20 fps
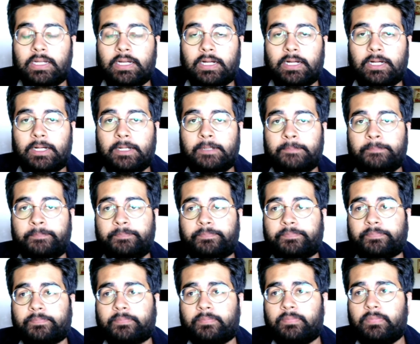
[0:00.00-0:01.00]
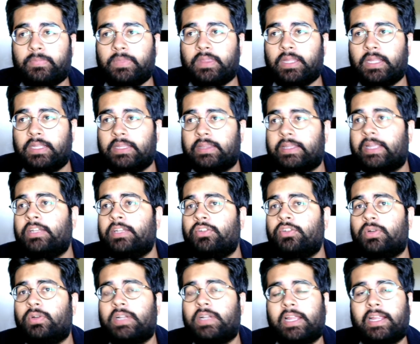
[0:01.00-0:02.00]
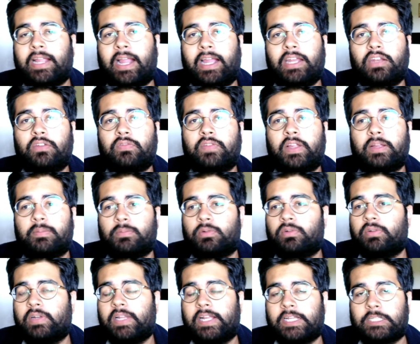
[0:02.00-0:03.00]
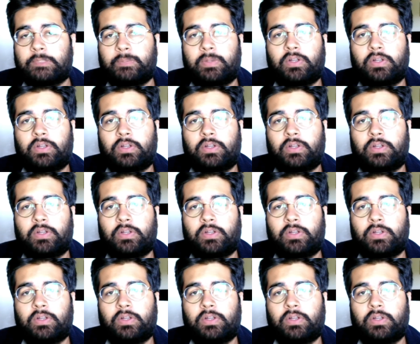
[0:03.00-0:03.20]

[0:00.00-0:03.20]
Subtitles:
then you're like kind of like more relaxed,